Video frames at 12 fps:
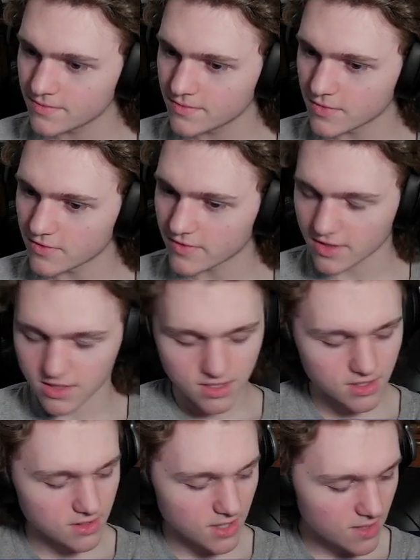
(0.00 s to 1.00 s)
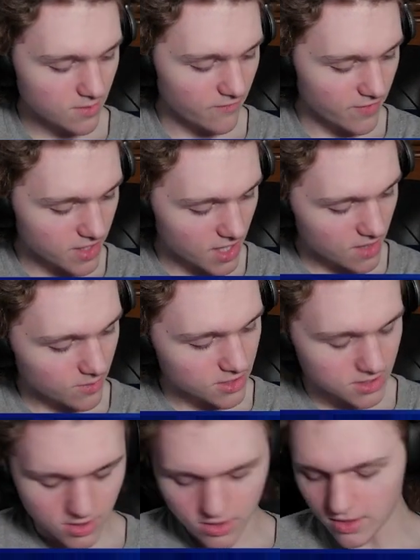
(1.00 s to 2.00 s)
Or if that's the name of a game. It's a
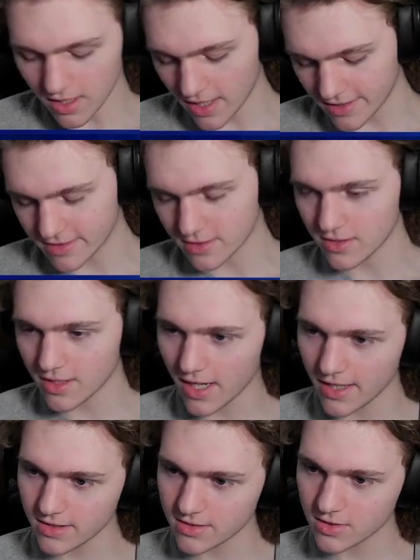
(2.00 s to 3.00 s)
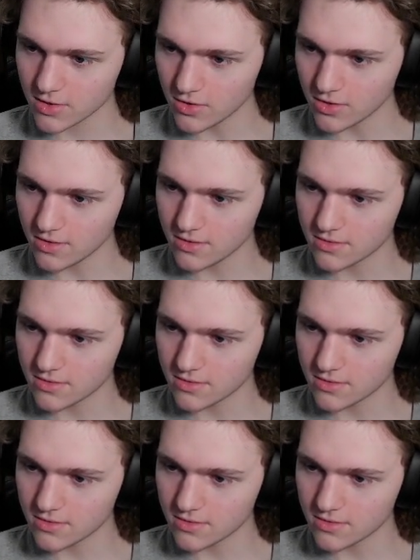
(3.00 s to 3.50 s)
good it has a good